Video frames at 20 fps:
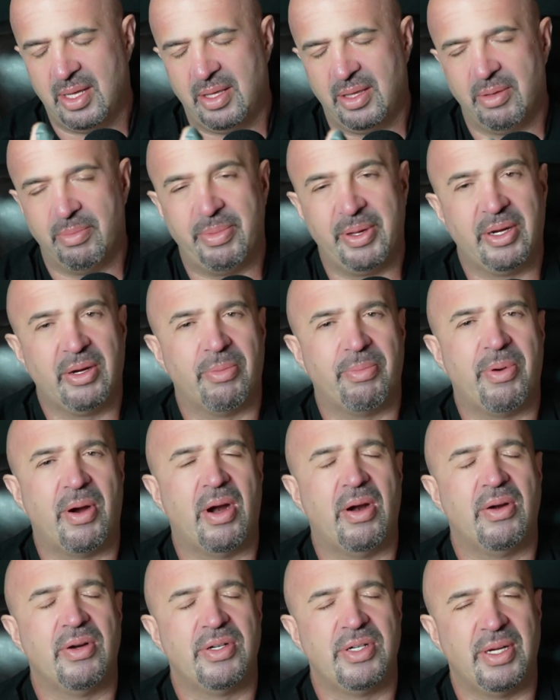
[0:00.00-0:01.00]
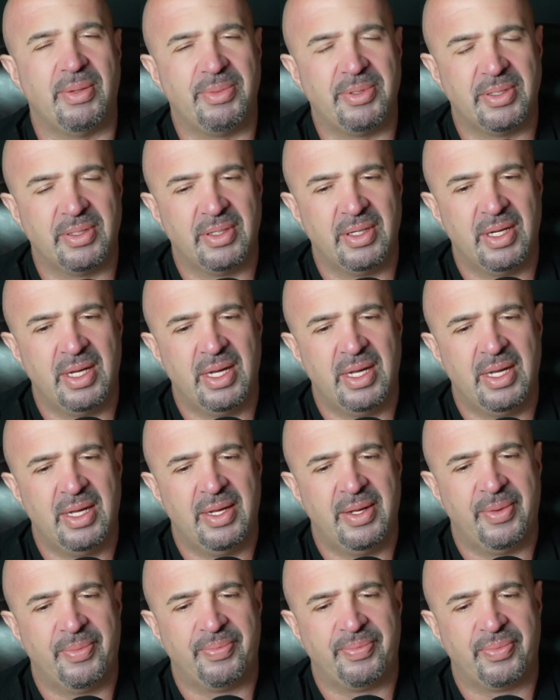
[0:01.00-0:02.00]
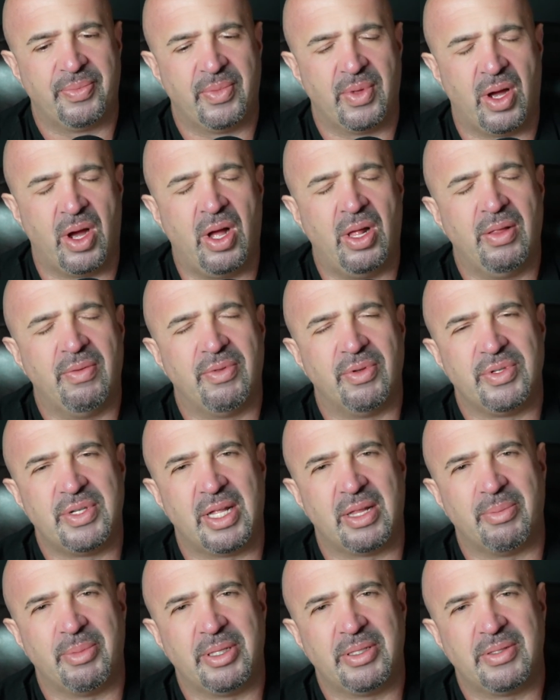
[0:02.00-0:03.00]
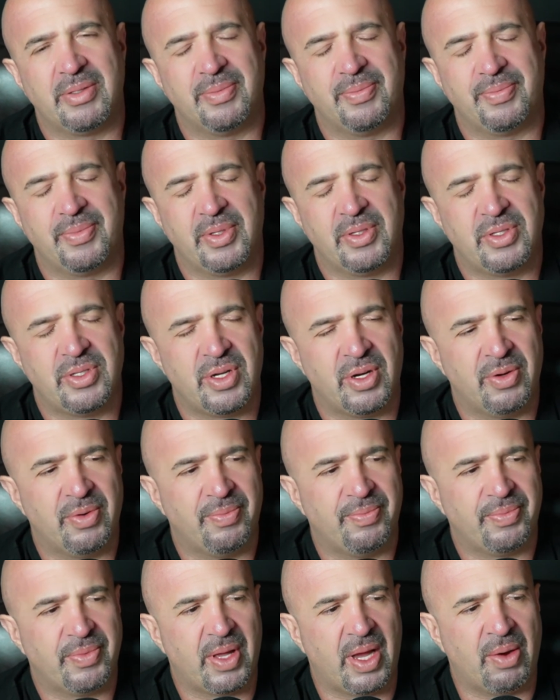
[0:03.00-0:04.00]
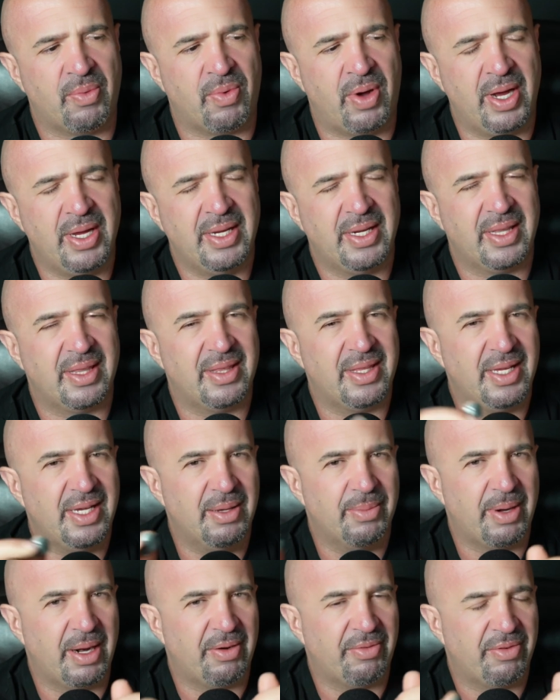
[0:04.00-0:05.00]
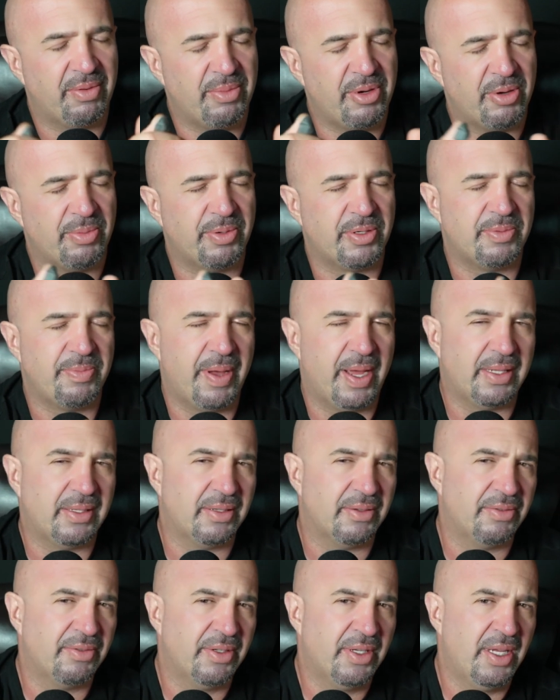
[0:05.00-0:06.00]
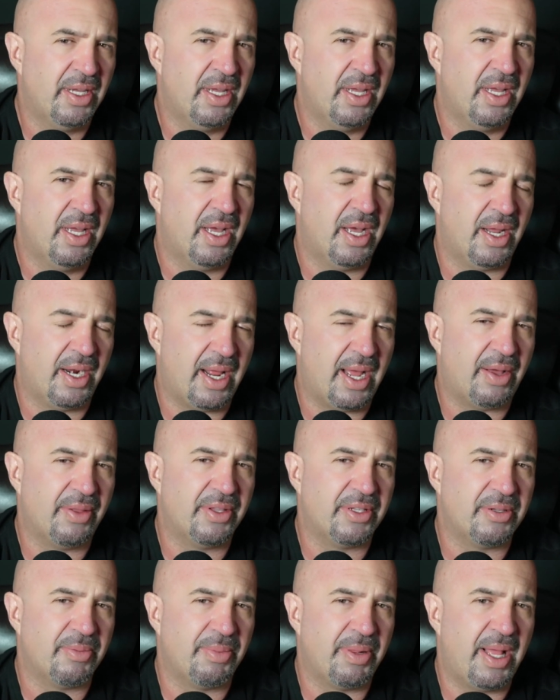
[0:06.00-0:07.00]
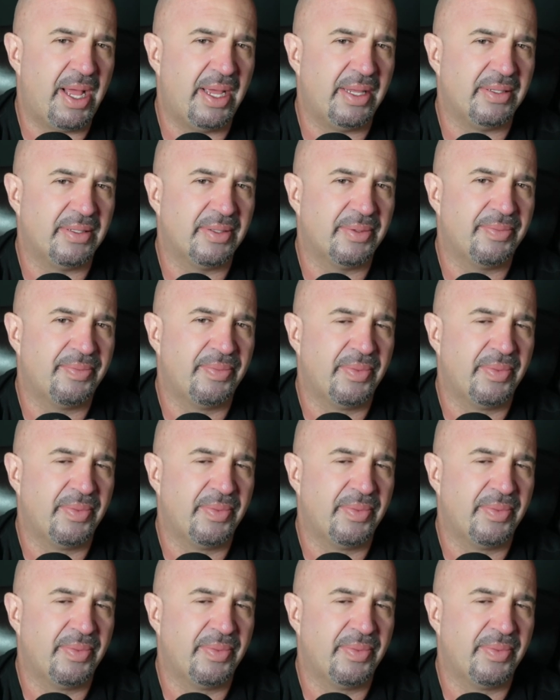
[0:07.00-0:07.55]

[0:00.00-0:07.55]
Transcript: the bigger partnerships, all of those elements. And so I want you to think about it from your perspective on how this applies.